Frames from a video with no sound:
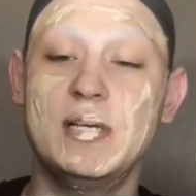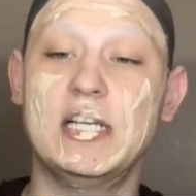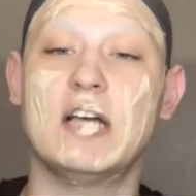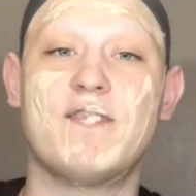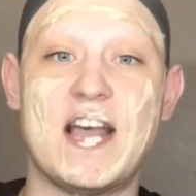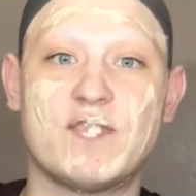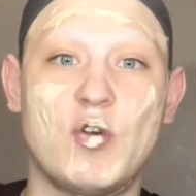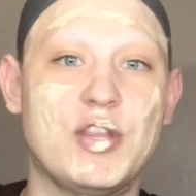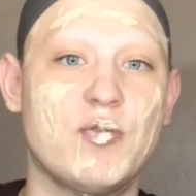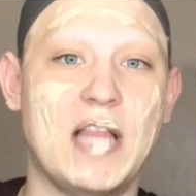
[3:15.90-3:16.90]
be fast
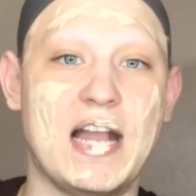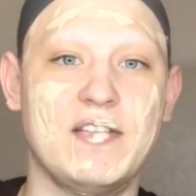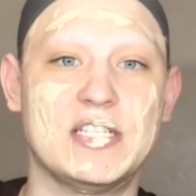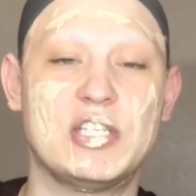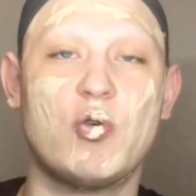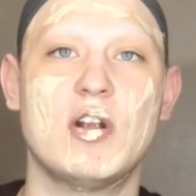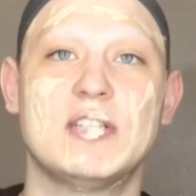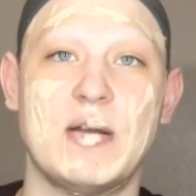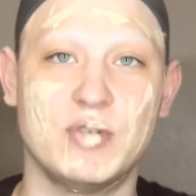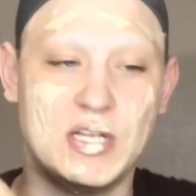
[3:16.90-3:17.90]
forwarding through a lot of these
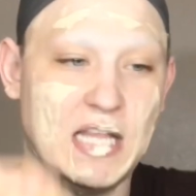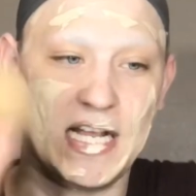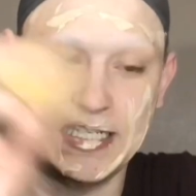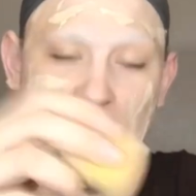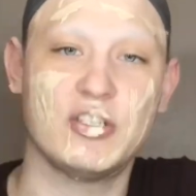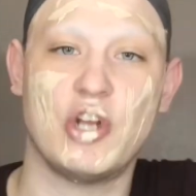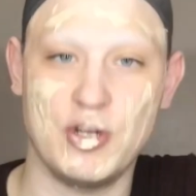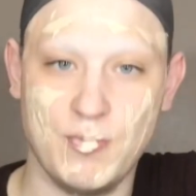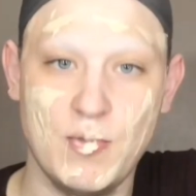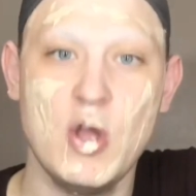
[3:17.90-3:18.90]
tutorials. I will, like I said, I'll show
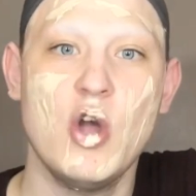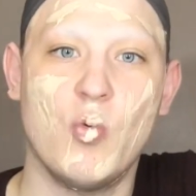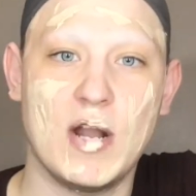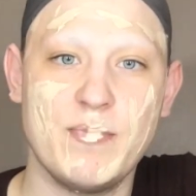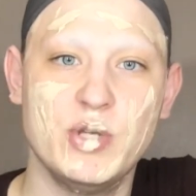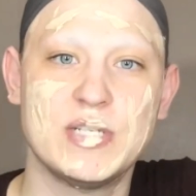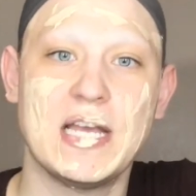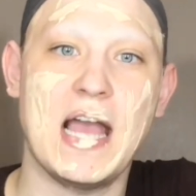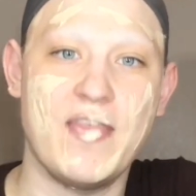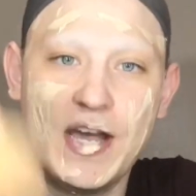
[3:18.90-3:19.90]
you what I'm
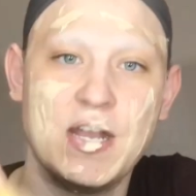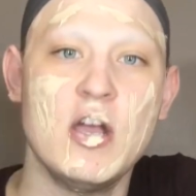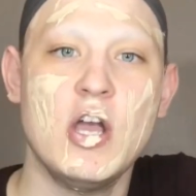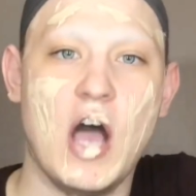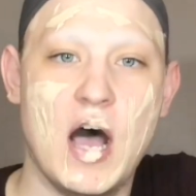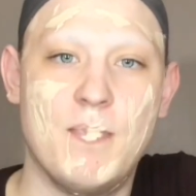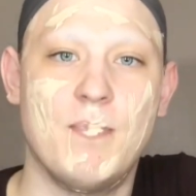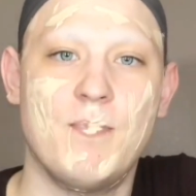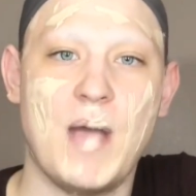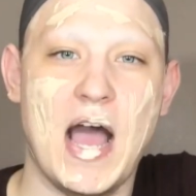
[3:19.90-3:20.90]
using, and then
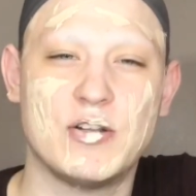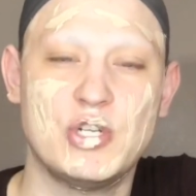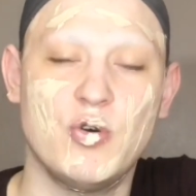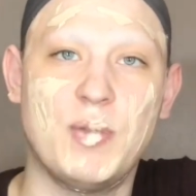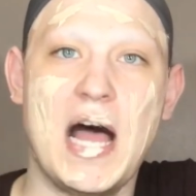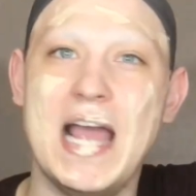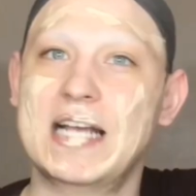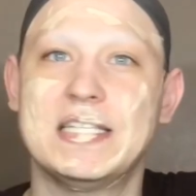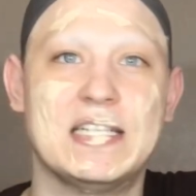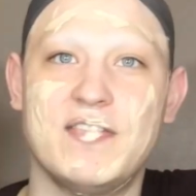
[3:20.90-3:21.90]
how to apply
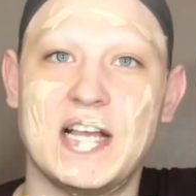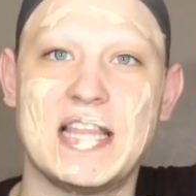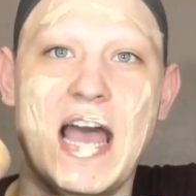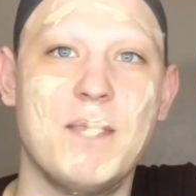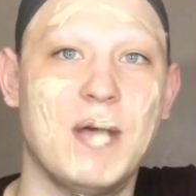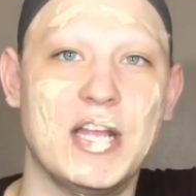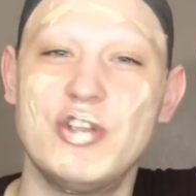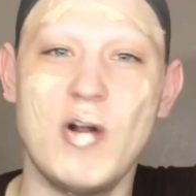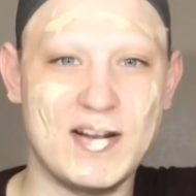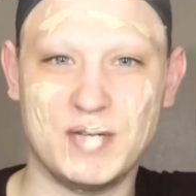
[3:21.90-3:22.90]
it and stuff like that. But
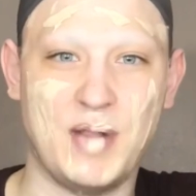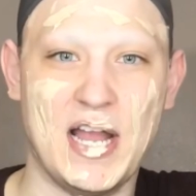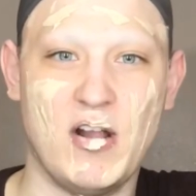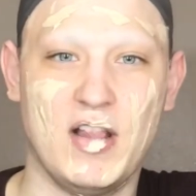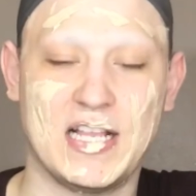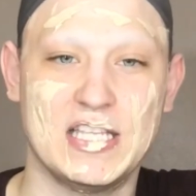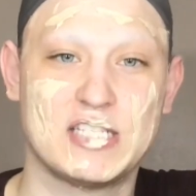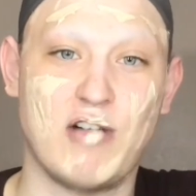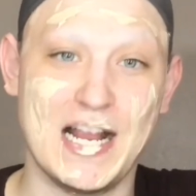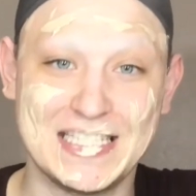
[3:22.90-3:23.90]
you don't have to apply it all like
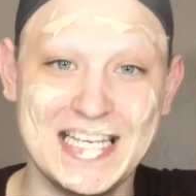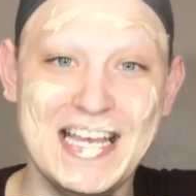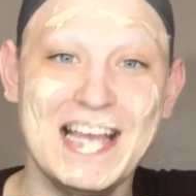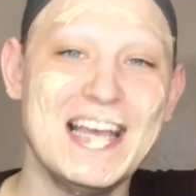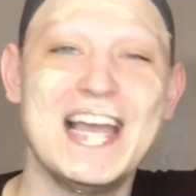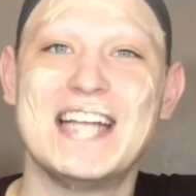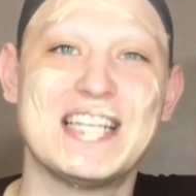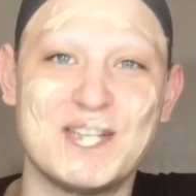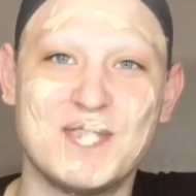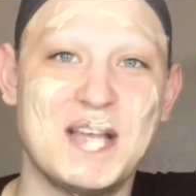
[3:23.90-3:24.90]
this crazy. It
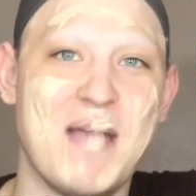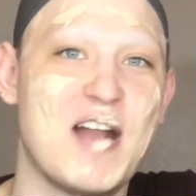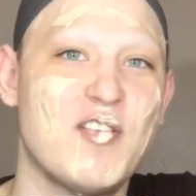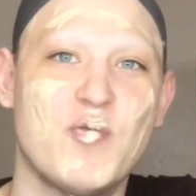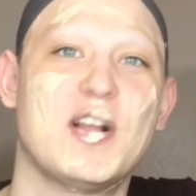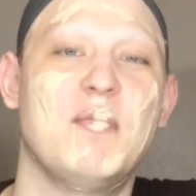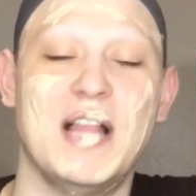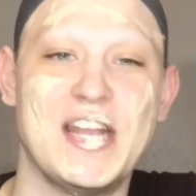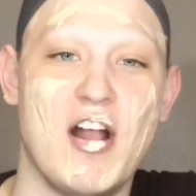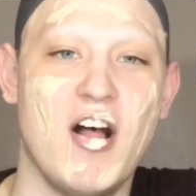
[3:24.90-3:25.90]
doesn't really matter though. We're going to
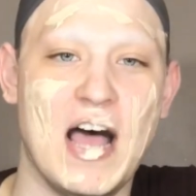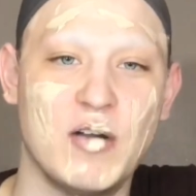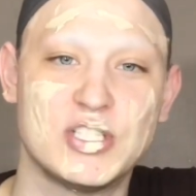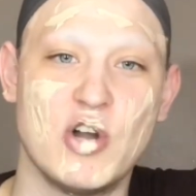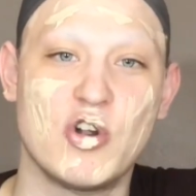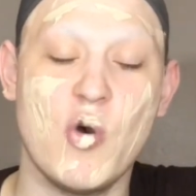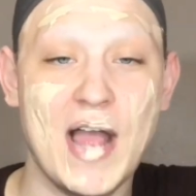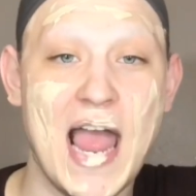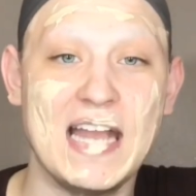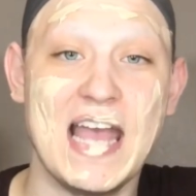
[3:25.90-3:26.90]
blend it all out. So go
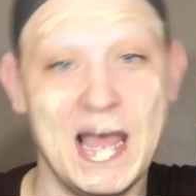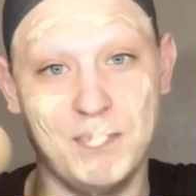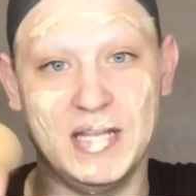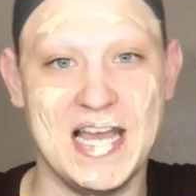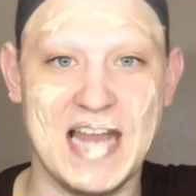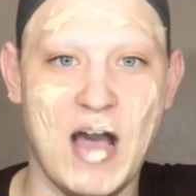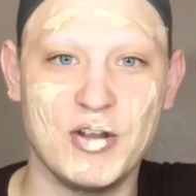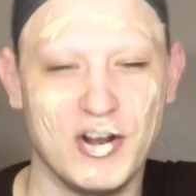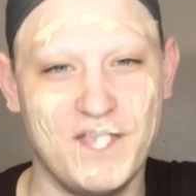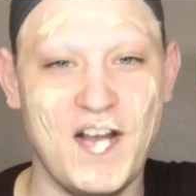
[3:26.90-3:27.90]
ahead and blend out your